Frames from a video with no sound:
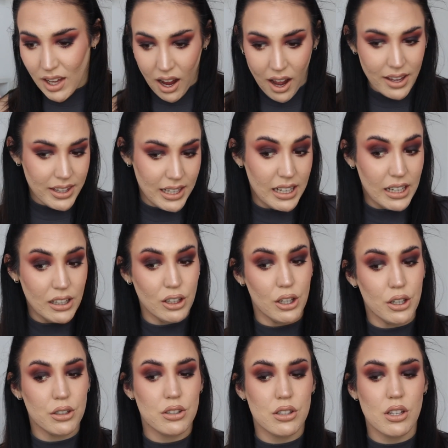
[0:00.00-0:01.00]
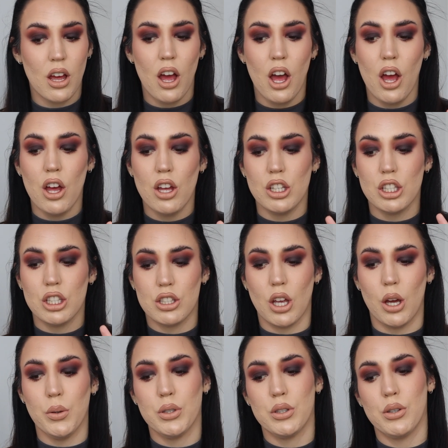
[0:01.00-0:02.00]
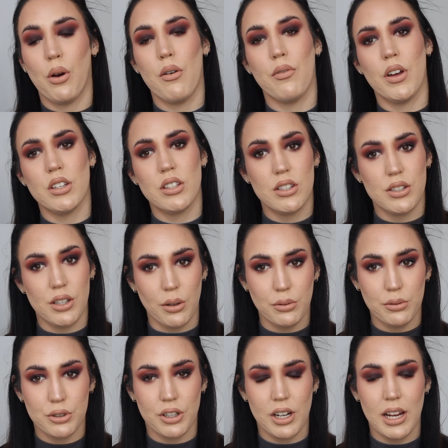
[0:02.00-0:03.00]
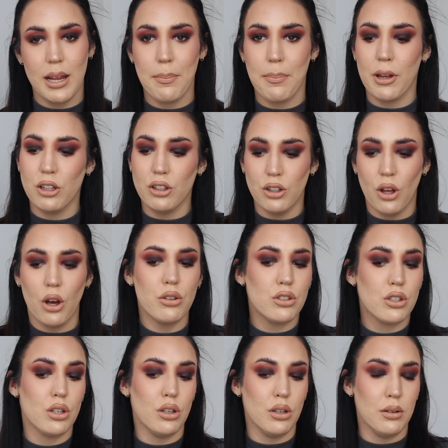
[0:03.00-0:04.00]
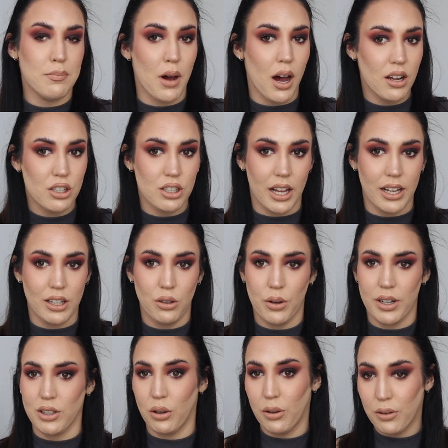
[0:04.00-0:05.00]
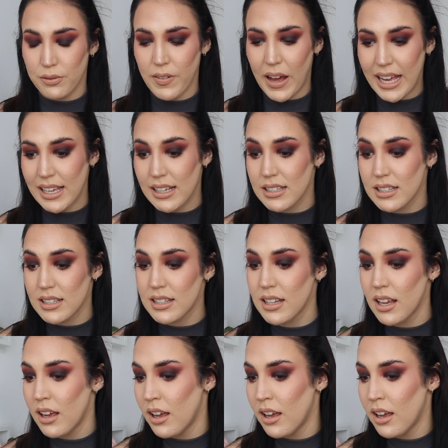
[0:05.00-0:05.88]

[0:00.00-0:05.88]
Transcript: I think it looks so sort of sultry, but not too much, like not in your face.